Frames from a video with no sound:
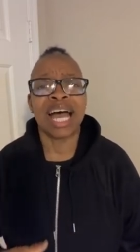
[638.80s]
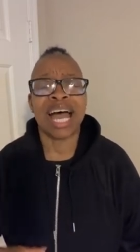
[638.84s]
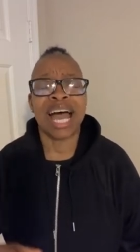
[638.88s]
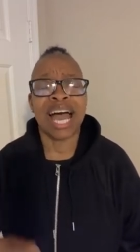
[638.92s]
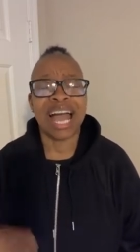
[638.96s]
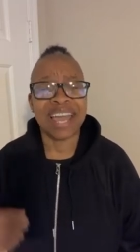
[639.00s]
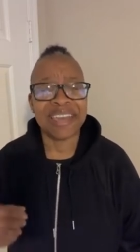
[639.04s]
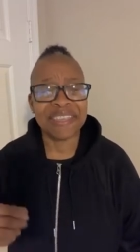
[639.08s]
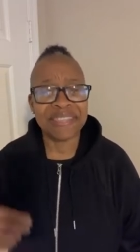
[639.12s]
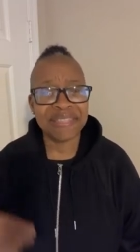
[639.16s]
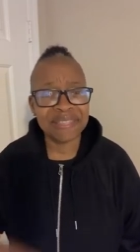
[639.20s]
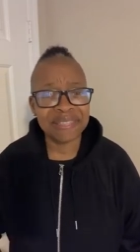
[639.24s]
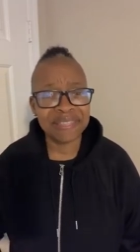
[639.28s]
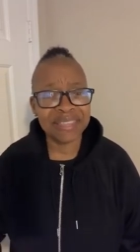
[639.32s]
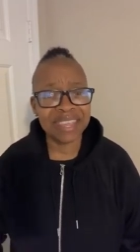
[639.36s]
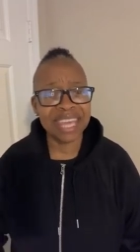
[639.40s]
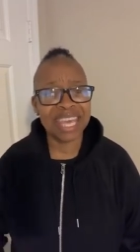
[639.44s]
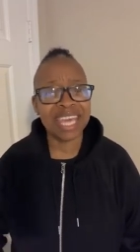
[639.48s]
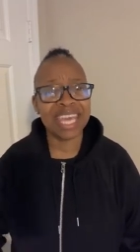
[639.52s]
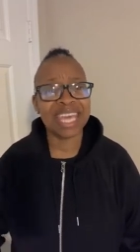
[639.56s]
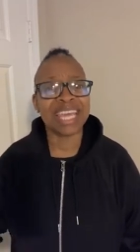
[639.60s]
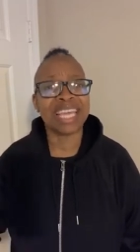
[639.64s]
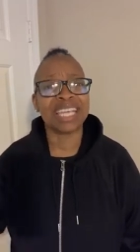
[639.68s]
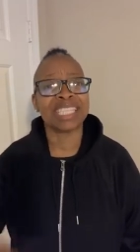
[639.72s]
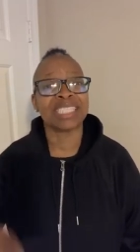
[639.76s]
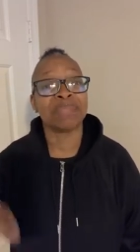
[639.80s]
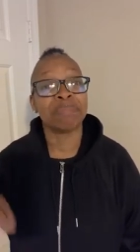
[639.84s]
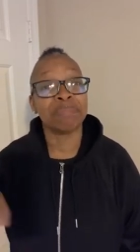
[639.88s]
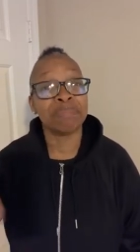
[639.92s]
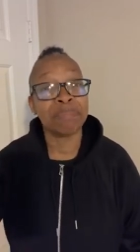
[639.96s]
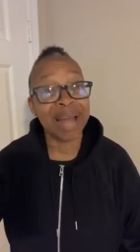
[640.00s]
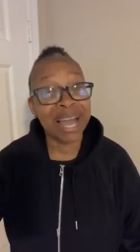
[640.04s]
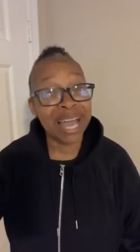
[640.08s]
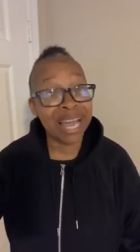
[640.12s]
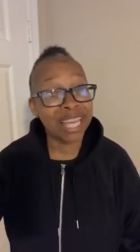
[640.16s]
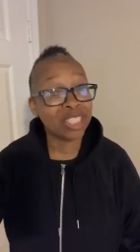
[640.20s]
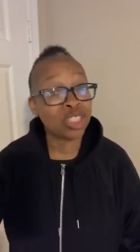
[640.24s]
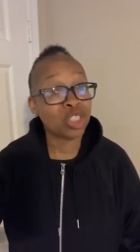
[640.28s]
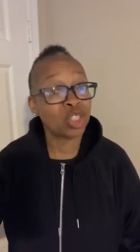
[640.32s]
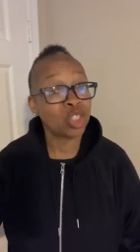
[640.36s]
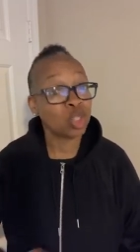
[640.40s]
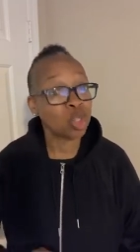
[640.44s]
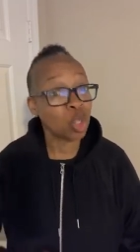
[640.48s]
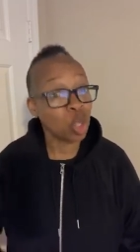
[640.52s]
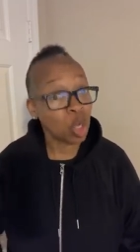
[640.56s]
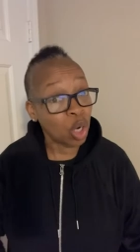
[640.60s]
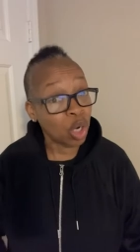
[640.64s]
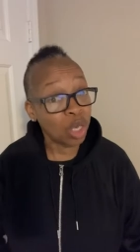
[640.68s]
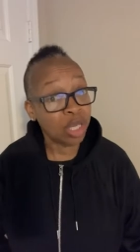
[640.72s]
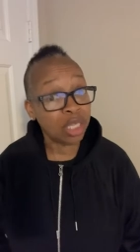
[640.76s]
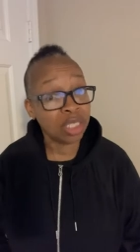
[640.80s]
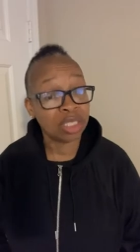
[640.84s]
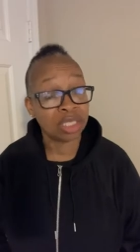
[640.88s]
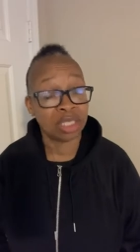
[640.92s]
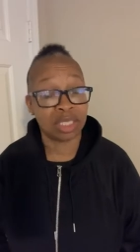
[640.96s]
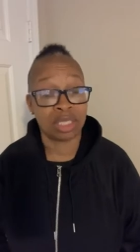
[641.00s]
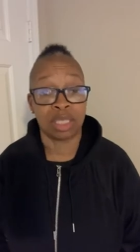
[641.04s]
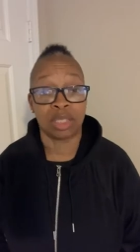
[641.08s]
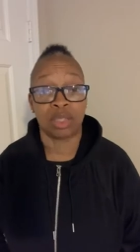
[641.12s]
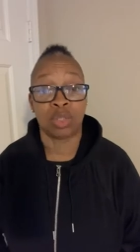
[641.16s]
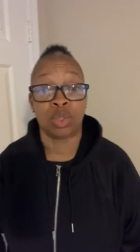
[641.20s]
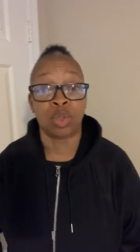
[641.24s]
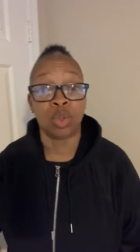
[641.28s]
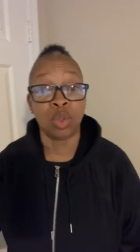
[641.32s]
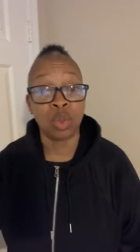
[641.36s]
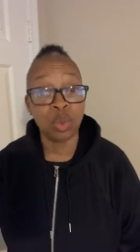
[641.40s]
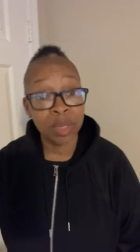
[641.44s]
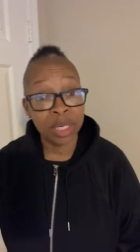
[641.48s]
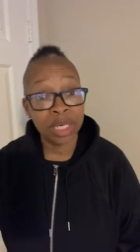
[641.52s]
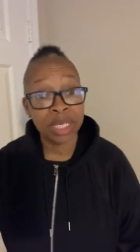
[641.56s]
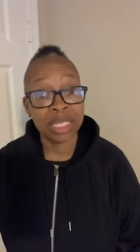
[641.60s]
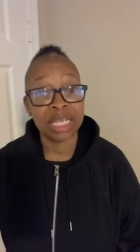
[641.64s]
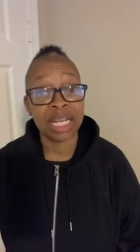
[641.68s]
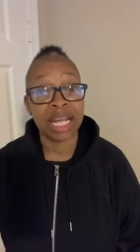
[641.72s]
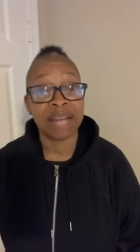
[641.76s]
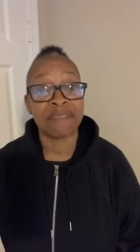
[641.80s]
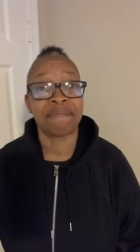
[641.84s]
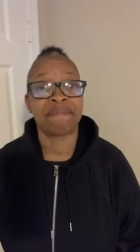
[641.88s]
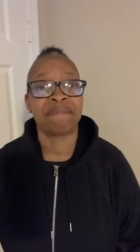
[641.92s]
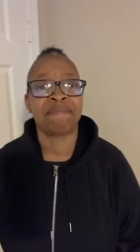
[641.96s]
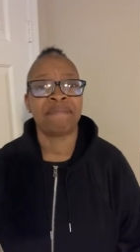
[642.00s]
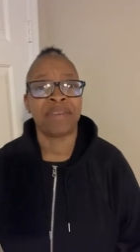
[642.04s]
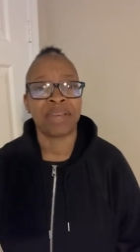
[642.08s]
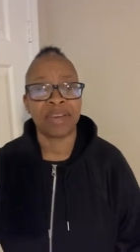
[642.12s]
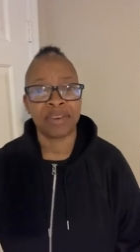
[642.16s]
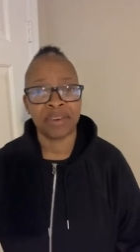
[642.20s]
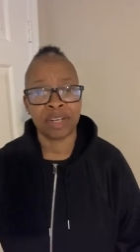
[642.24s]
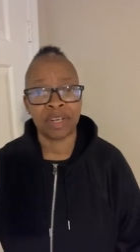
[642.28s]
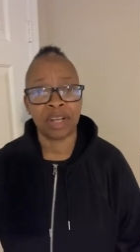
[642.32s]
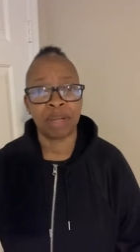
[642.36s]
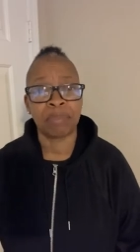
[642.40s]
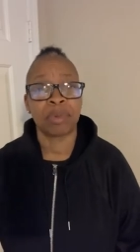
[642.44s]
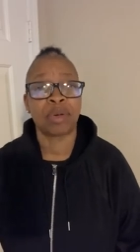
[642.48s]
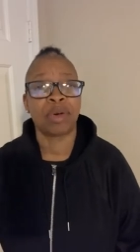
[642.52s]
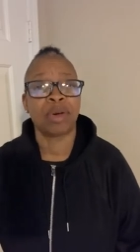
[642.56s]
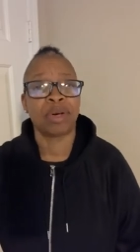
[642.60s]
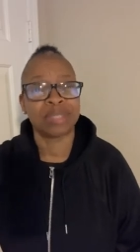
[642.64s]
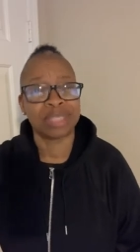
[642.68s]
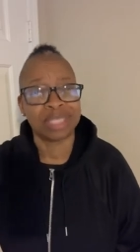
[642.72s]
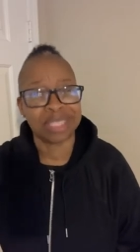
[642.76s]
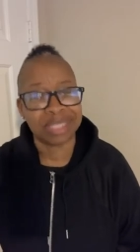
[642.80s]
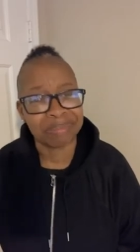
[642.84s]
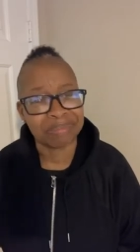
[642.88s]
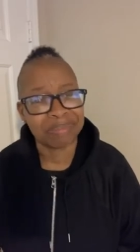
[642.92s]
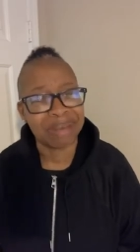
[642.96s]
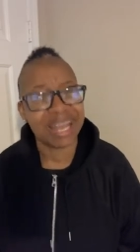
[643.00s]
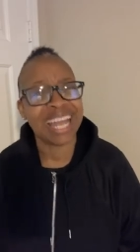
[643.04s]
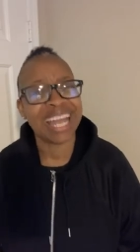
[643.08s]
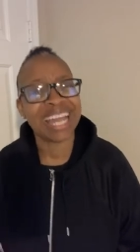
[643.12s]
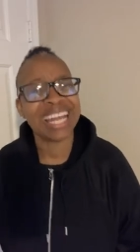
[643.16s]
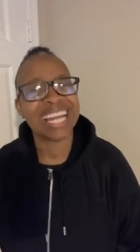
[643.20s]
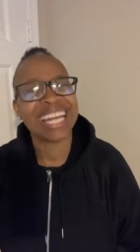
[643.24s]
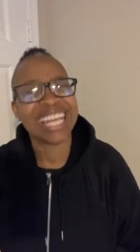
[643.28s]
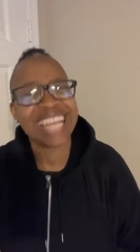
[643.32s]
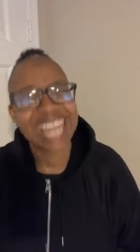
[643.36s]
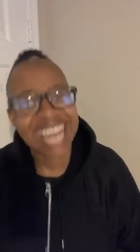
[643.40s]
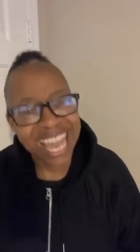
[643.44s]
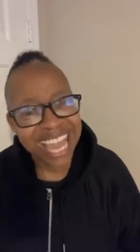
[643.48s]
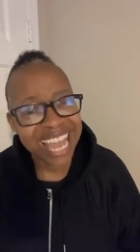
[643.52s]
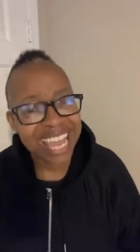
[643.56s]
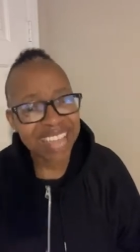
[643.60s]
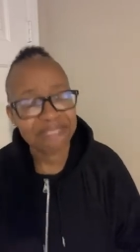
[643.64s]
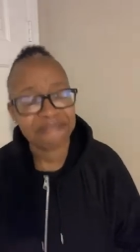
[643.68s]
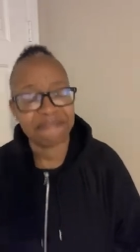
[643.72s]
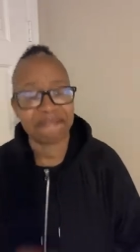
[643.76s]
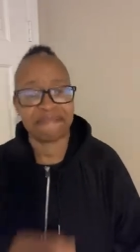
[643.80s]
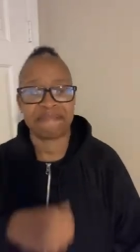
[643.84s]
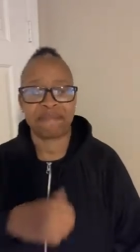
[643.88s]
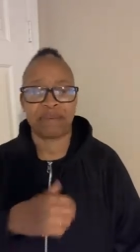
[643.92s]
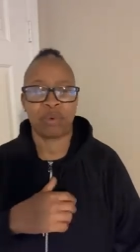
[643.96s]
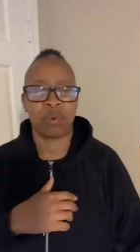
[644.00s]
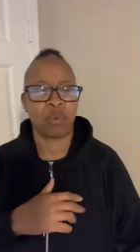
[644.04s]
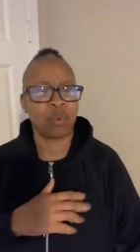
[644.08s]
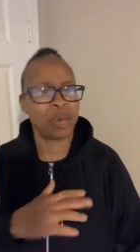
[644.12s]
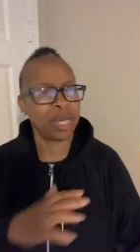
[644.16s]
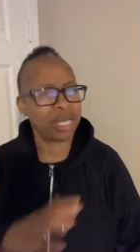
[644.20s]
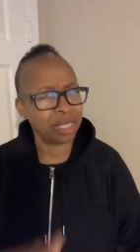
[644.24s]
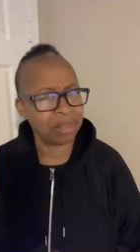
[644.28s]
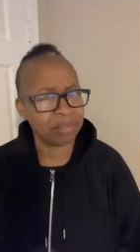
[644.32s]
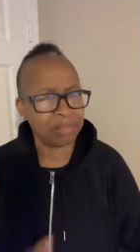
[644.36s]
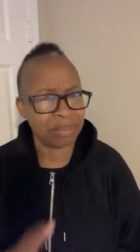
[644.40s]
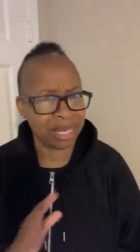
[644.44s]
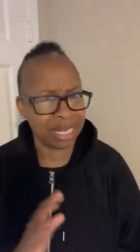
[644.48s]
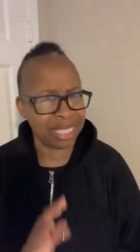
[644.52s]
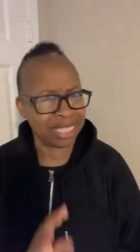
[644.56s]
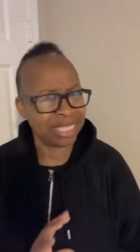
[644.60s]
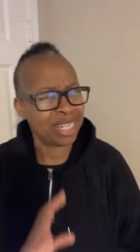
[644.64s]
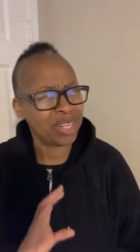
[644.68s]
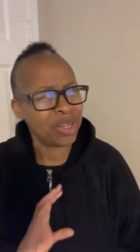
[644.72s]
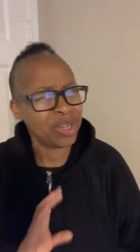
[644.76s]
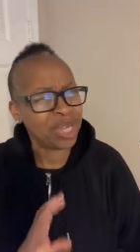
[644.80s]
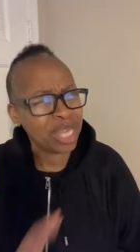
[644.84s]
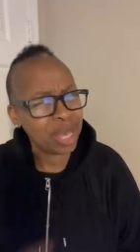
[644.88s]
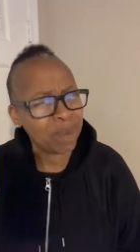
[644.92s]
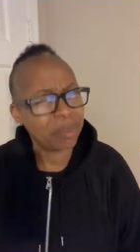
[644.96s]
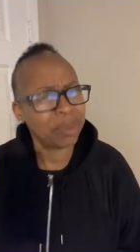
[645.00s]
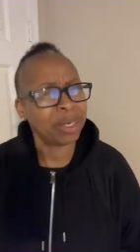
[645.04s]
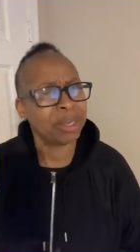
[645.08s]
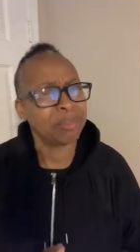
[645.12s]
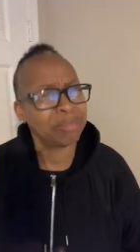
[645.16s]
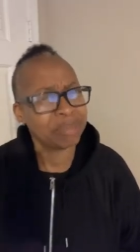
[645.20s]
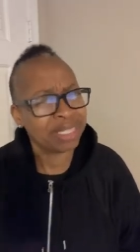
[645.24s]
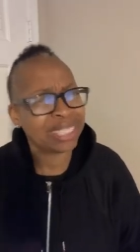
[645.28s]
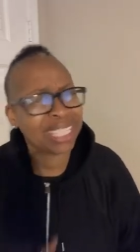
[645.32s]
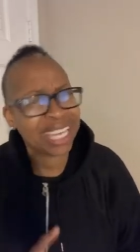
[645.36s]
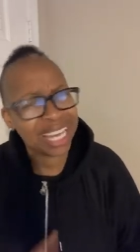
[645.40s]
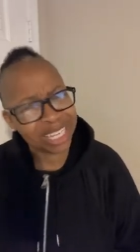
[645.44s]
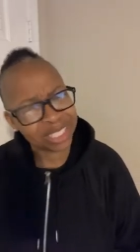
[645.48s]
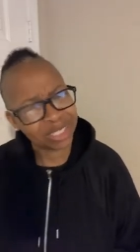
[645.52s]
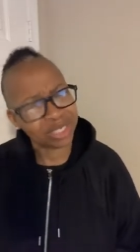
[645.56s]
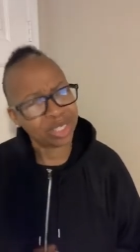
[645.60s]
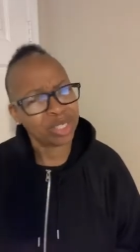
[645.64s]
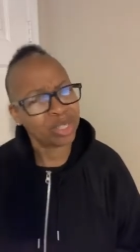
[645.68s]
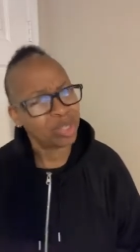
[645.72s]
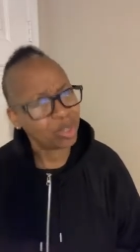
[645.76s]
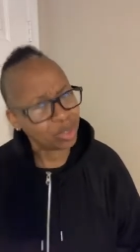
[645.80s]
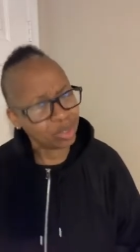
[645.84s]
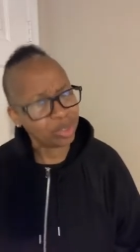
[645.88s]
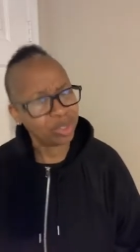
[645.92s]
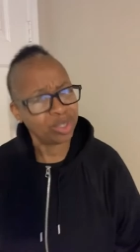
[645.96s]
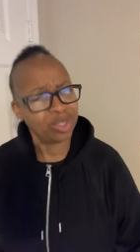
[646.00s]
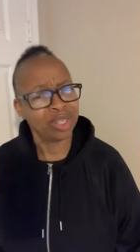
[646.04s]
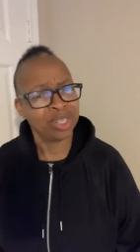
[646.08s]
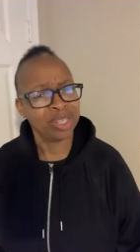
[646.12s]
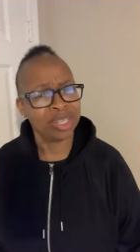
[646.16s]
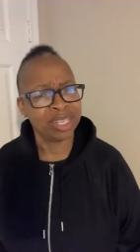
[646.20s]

I think it's my choice to do it and figure it out because it's my life. Wait a minute, did you hear what I'm saying to you?